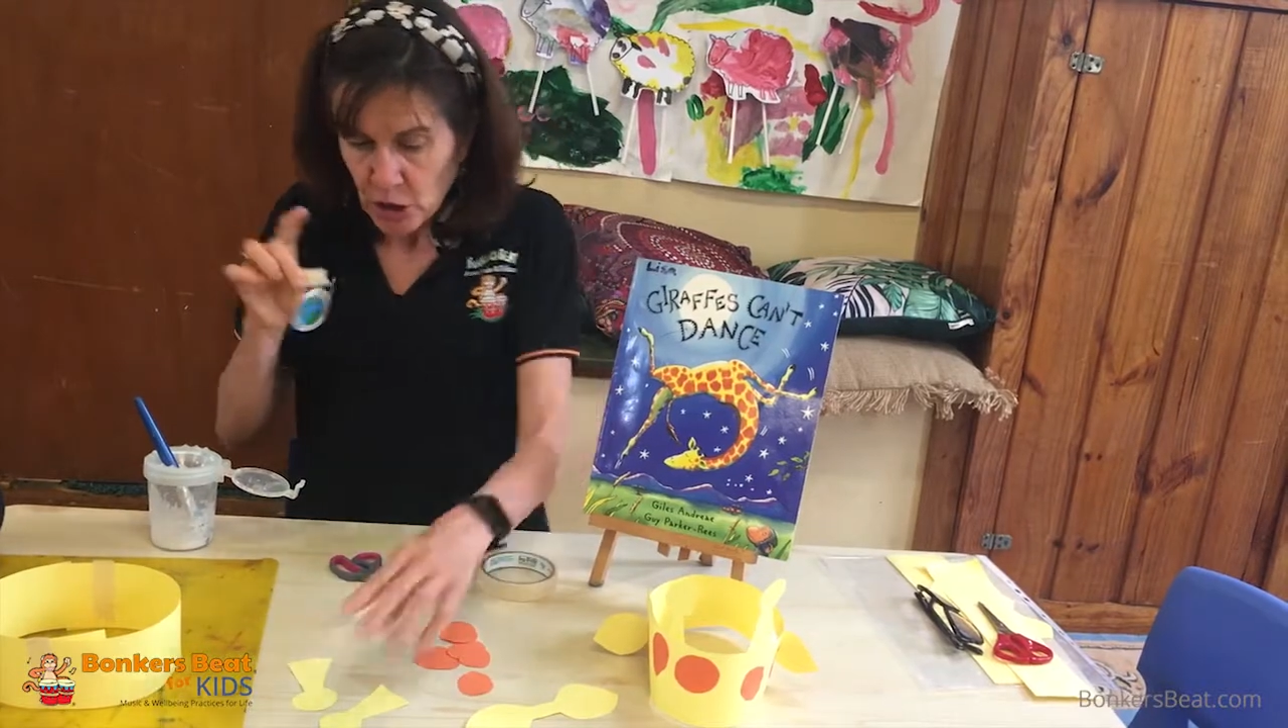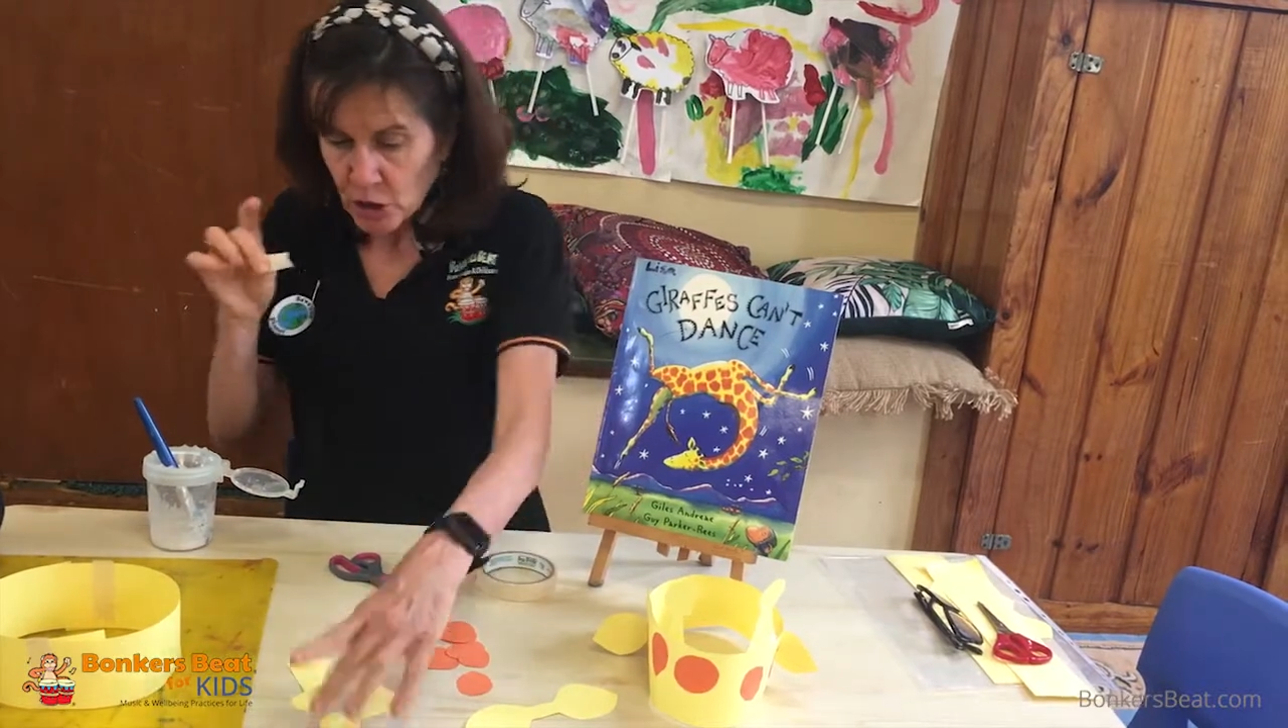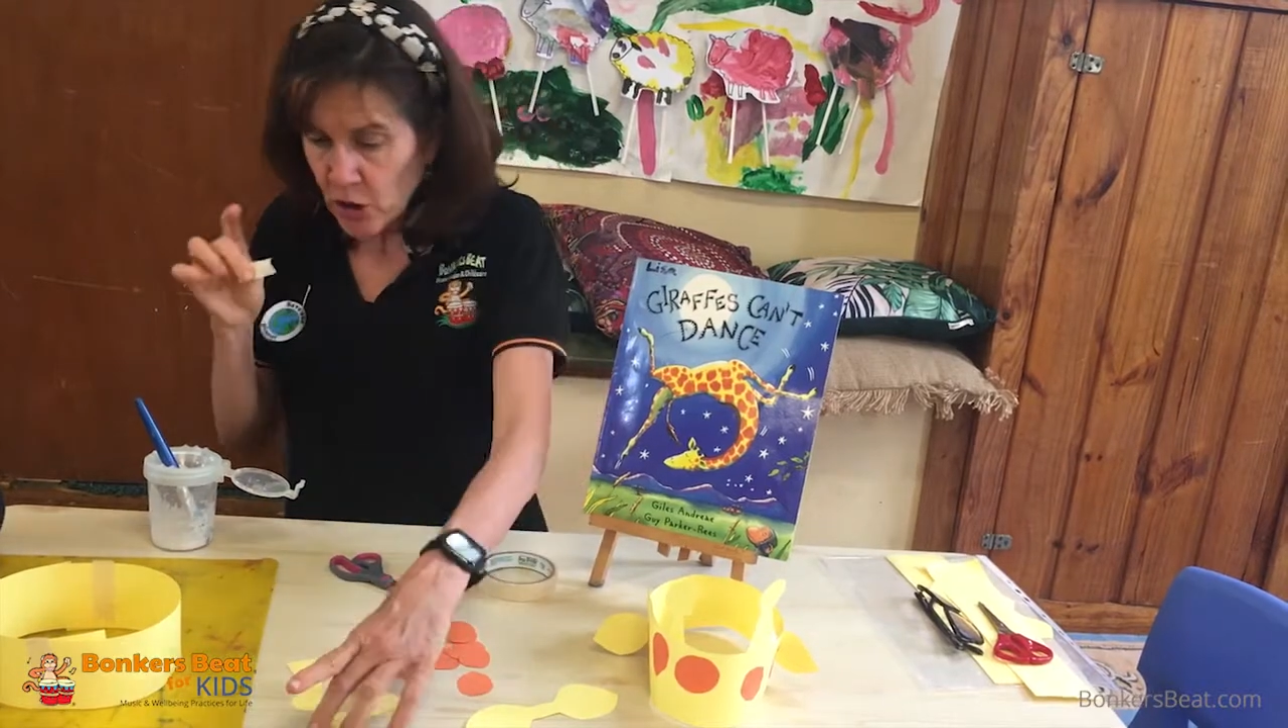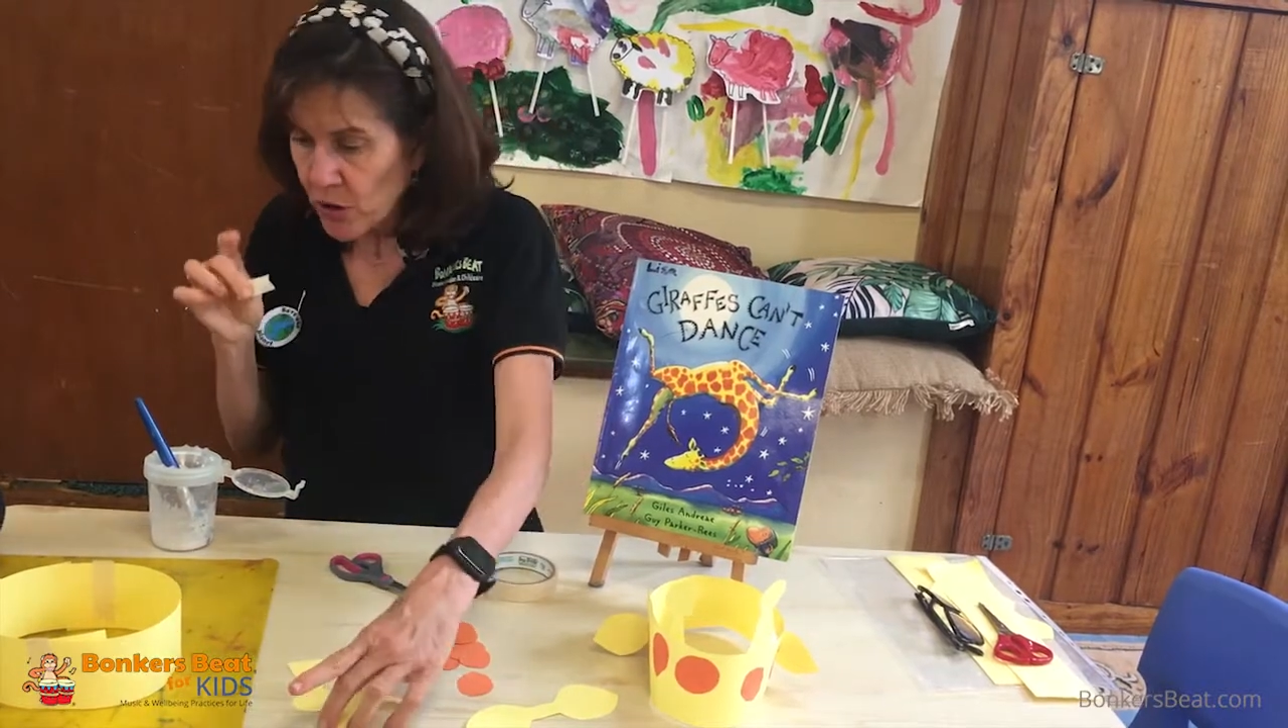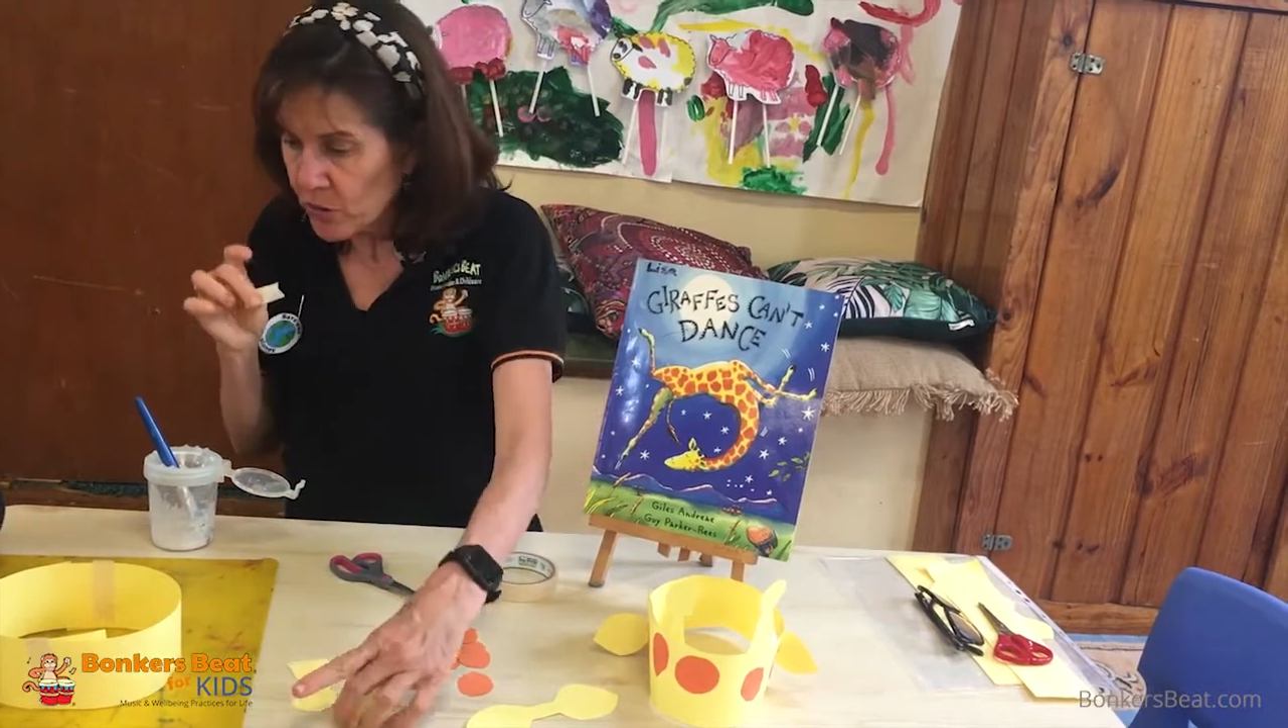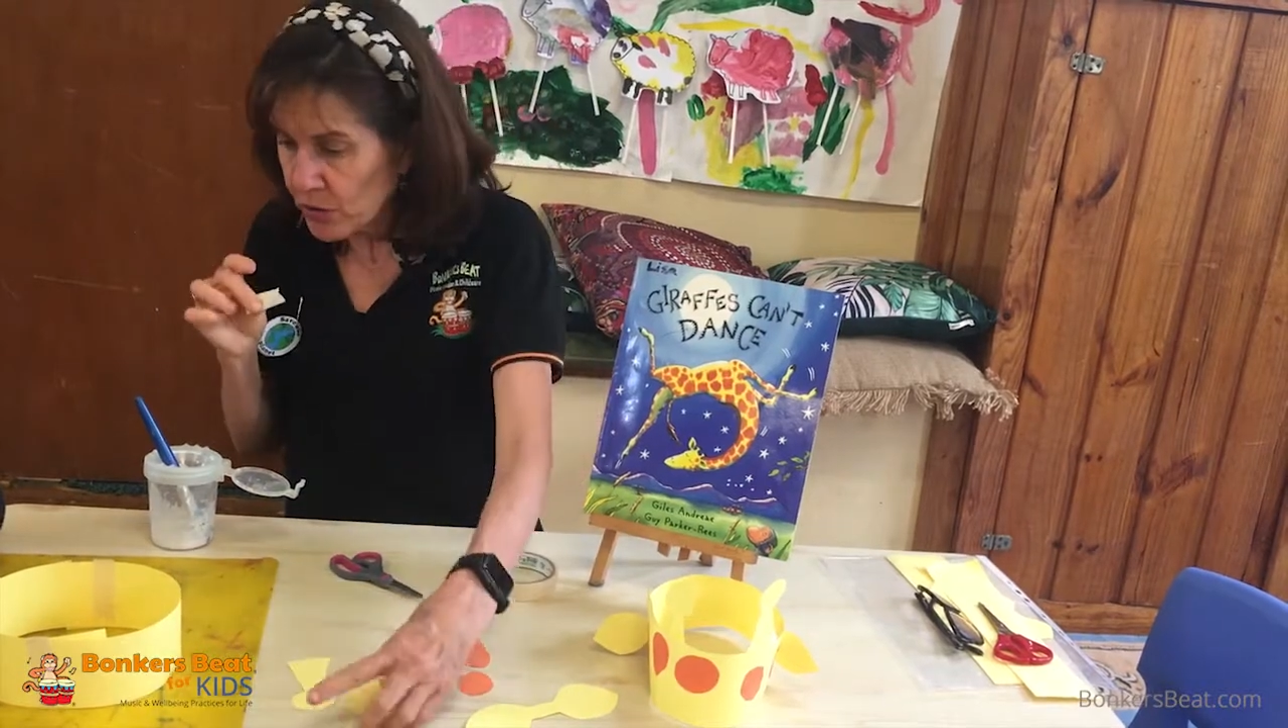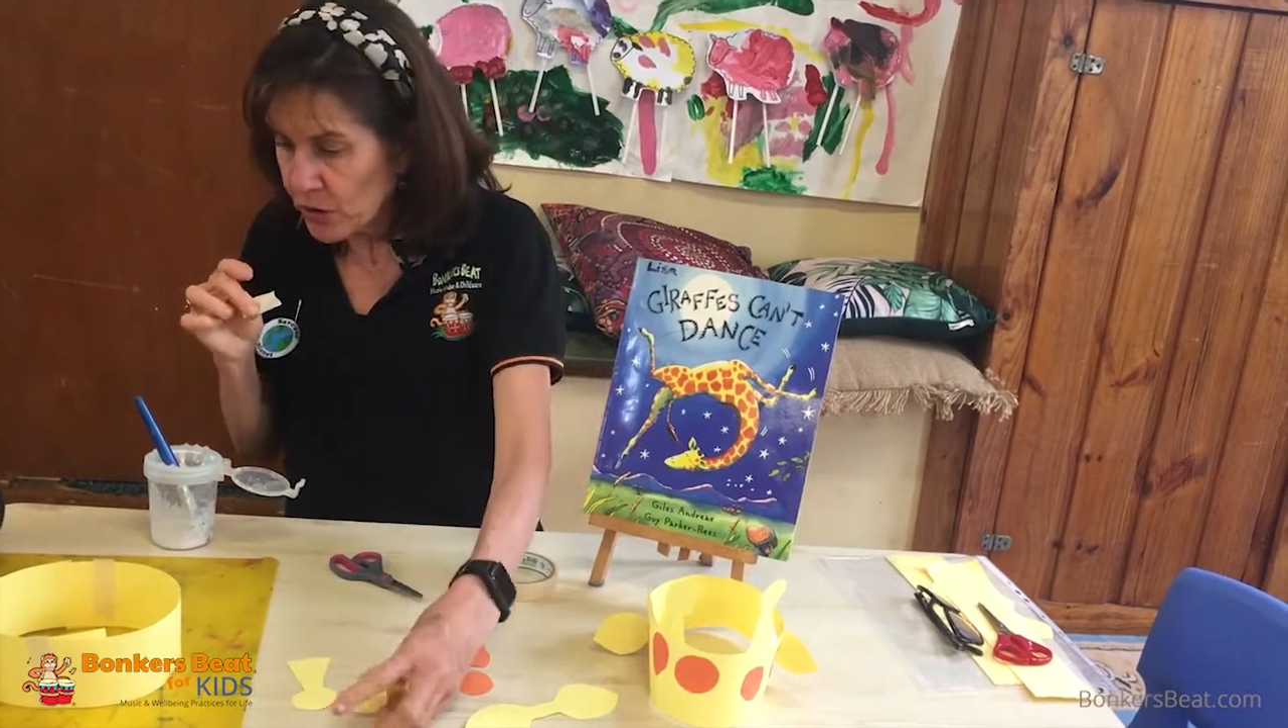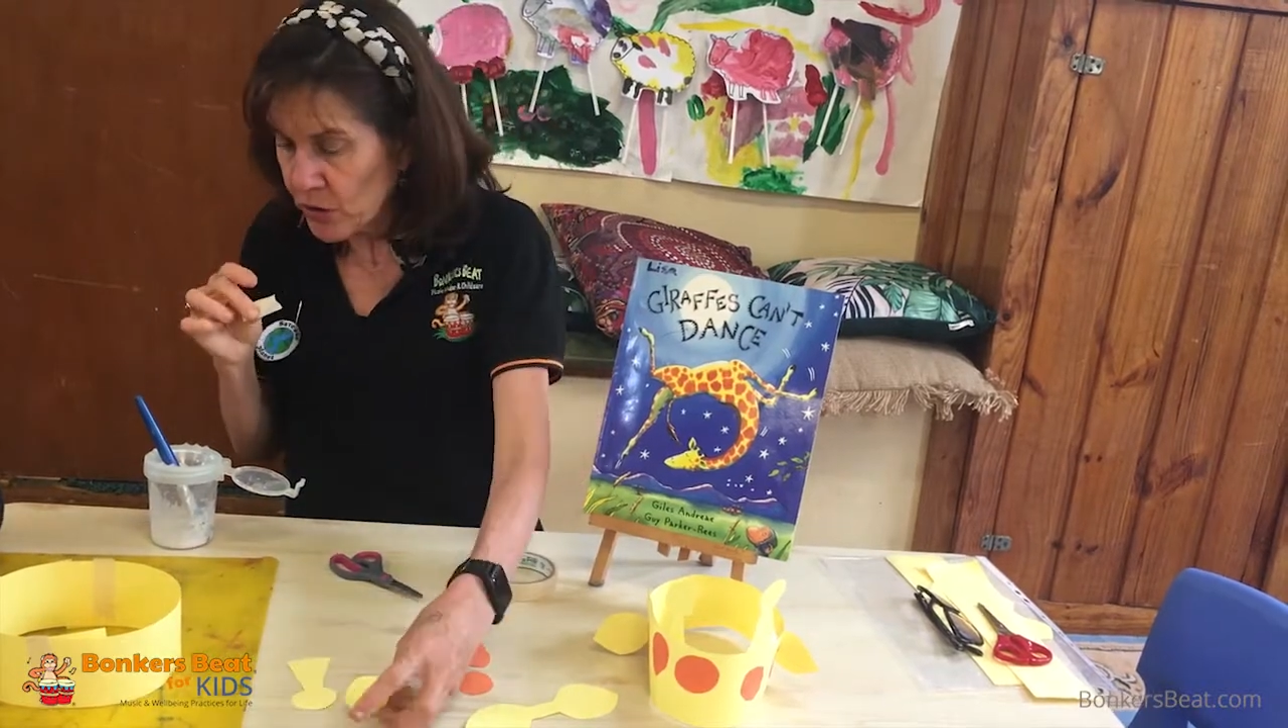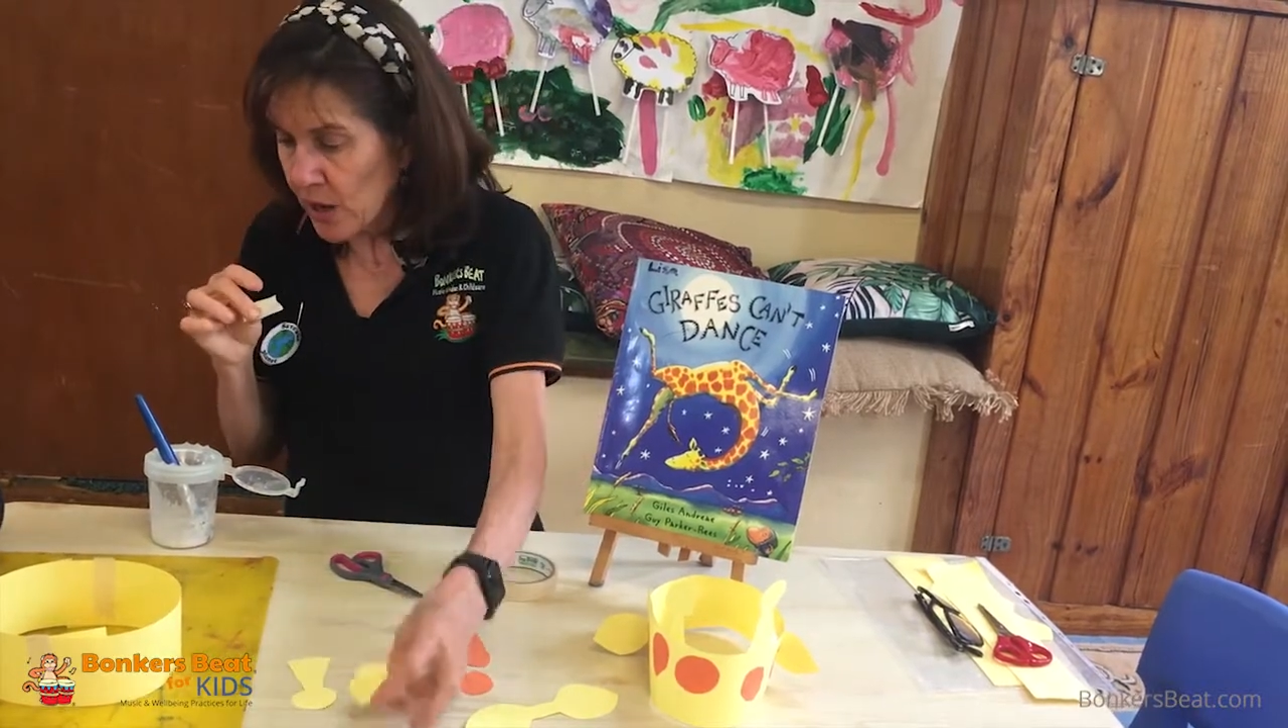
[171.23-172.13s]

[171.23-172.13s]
So would you